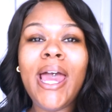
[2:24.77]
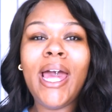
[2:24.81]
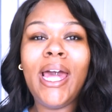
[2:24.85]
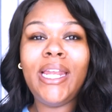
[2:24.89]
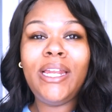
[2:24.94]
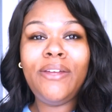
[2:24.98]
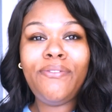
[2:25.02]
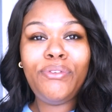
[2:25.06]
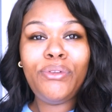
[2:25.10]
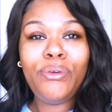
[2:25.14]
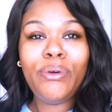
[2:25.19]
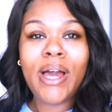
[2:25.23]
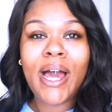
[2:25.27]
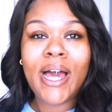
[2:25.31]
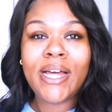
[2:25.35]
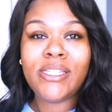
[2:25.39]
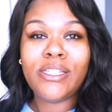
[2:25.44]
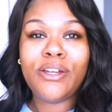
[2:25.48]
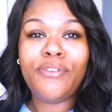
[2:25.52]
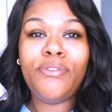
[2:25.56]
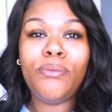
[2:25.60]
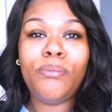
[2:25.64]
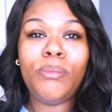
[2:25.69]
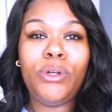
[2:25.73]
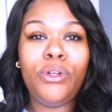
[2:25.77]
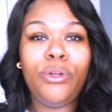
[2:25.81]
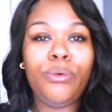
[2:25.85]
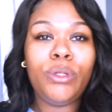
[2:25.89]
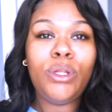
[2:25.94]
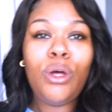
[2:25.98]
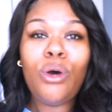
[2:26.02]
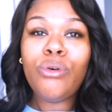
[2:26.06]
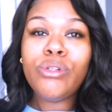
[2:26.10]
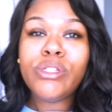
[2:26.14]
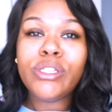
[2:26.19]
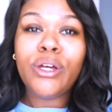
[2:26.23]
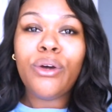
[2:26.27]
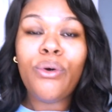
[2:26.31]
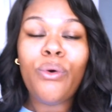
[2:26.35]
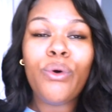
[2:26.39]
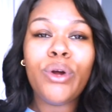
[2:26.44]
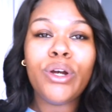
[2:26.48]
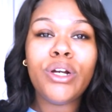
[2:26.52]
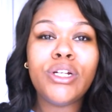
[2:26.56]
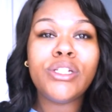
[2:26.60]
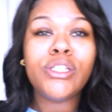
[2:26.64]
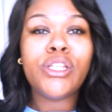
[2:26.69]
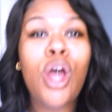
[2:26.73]
And if you guys are familiar with wholesale
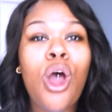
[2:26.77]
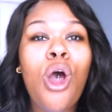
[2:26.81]
orders,